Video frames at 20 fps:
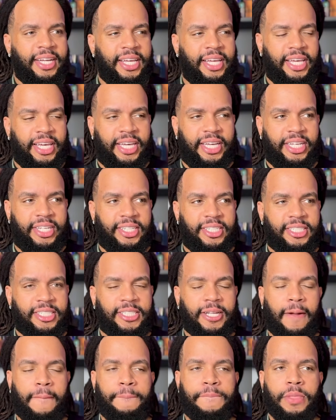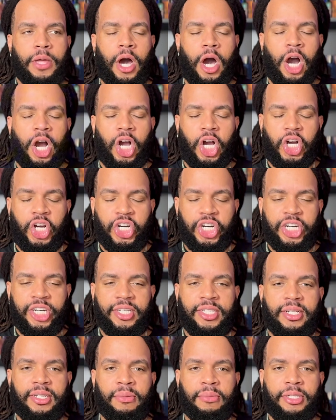is a
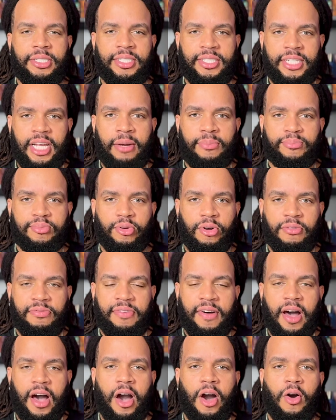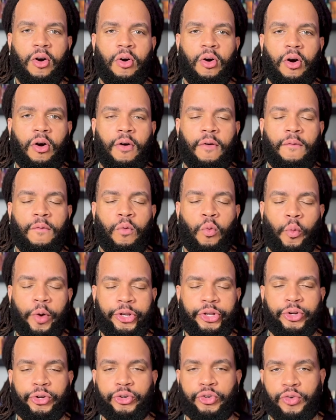good scent profile when
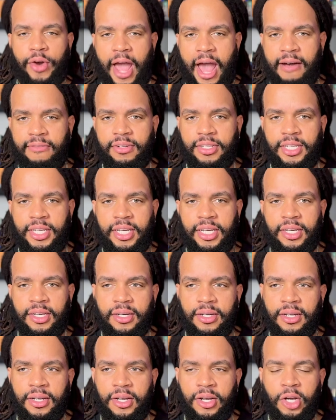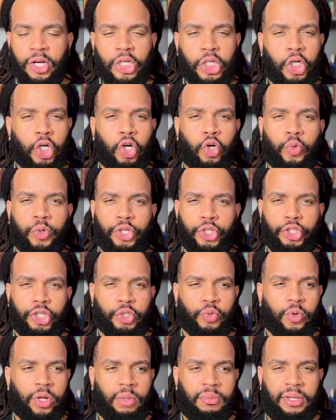you're traveling or when you
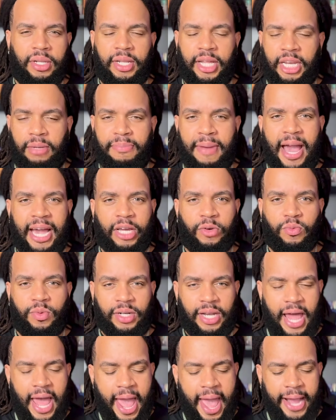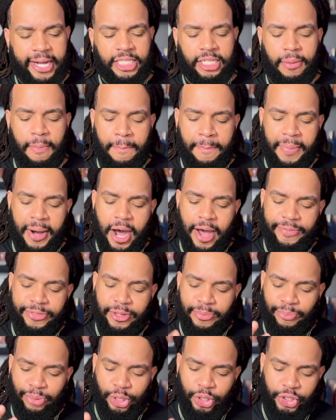just want to be laid back and relaxed. But
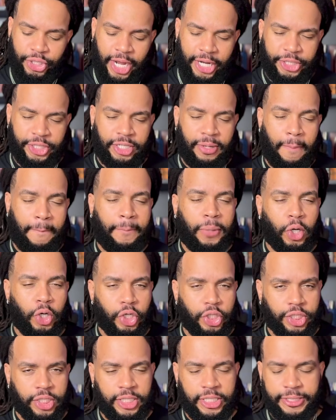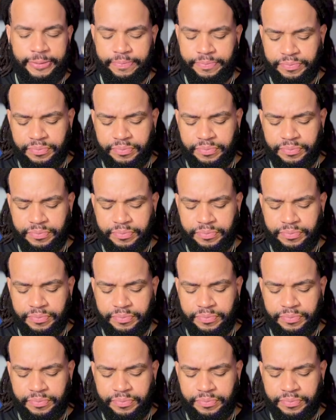the projection, personally,